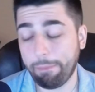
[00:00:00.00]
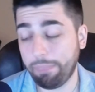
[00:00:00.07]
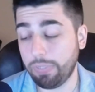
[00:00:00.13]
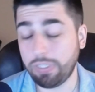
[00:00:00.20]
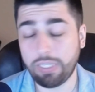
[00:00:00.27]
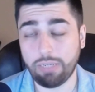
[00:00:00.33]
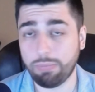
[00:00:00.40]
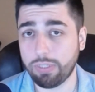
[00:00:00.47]

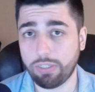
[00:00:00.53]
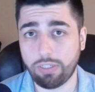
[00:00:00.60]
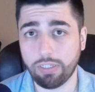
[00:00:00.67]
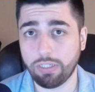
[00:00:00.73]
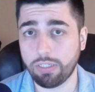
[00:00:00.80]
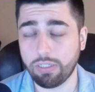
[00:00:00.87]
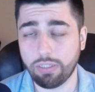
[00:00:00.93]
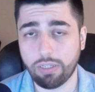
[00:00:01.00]
This team is
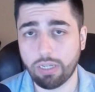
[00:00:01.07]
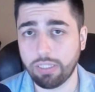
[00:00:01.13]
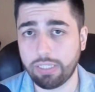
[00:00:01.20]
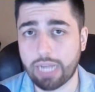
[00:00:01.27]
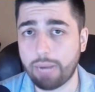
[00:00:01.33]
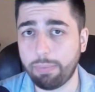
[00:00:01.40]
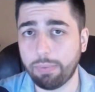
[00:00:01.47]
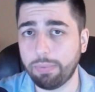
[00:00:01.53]
just
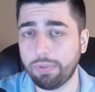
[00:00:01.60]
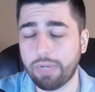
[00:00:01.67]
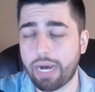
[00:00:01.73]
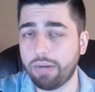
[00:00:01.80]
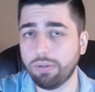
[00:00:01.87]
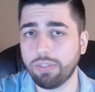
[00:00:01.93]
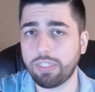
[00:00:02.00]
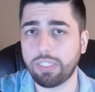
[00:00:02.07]
unstoppable. I
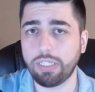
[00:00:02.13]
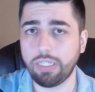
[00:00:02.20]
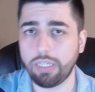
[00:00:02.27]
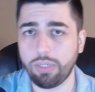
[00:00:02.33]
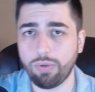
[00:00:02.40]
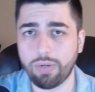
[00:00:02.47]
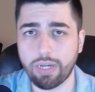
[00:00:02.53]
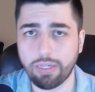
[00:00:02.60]
don't see
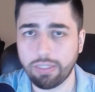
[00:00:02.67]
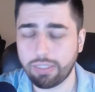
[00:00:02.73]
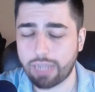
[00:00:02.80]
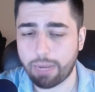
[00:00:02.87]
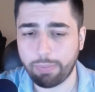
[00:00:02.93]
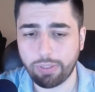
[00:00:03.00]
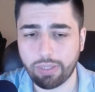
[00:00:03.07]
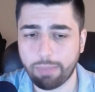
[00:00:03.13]
United
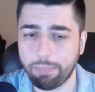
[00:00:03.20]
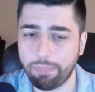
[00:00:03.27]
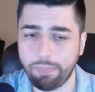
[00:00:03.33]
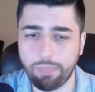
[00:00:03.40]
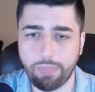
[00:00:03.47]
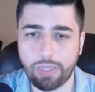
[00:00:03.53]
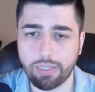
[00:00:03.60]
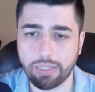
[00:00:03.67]
stopping them
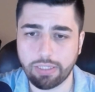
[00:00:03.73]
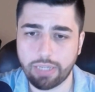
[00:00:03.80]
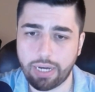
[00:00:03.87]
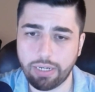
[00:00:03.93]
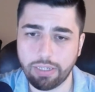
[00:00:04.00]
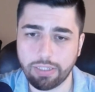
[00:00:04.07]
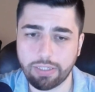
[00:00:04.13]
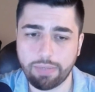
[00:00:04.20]
in the
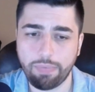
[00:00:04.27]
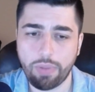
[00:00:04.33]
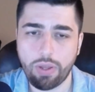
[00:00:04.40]
slightest.